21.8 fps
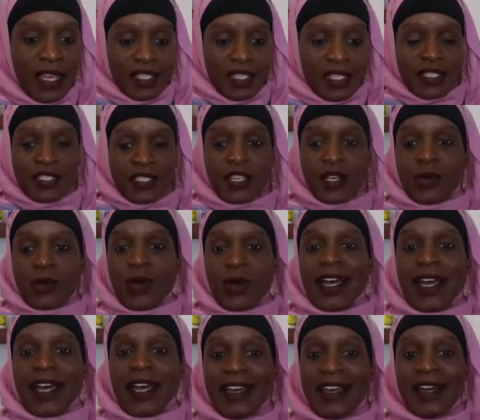So,
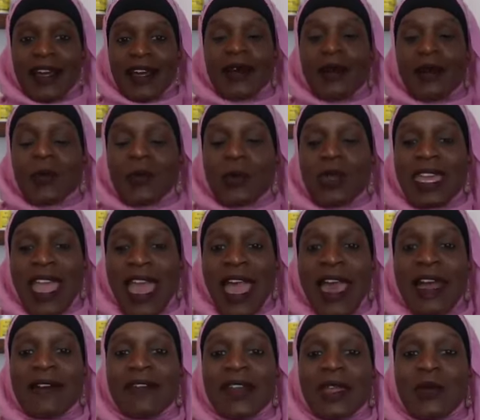we
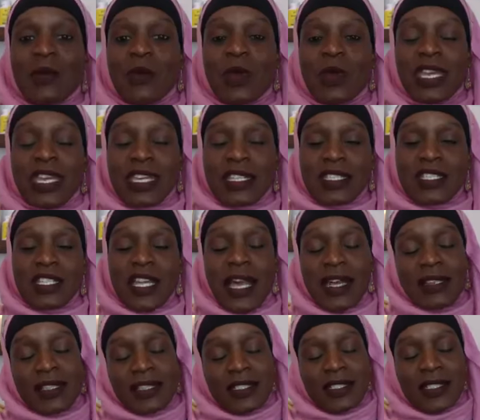have a weekend
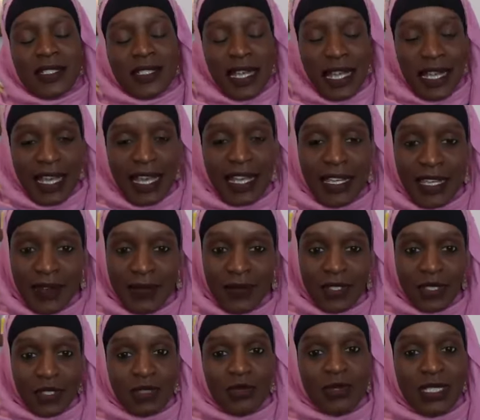challenge. I got to give
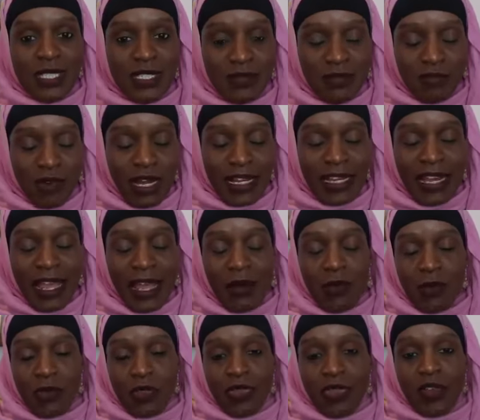it to you right
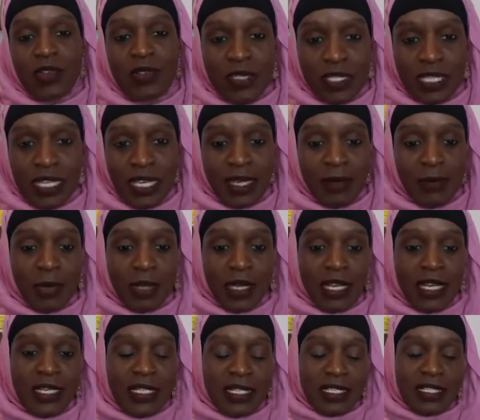now on Thursday
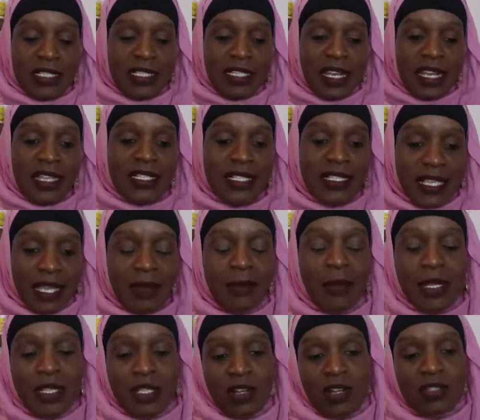because the next
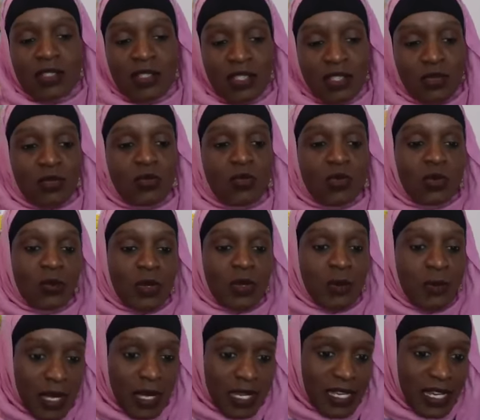time I talk to you will
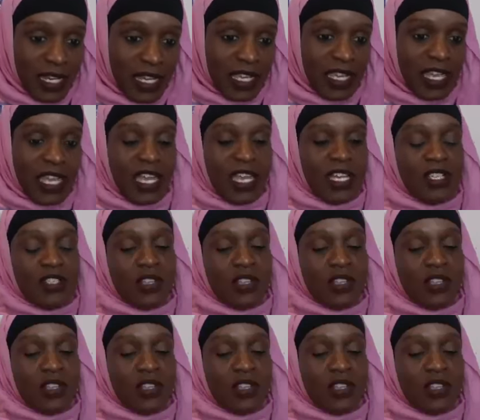be Monday.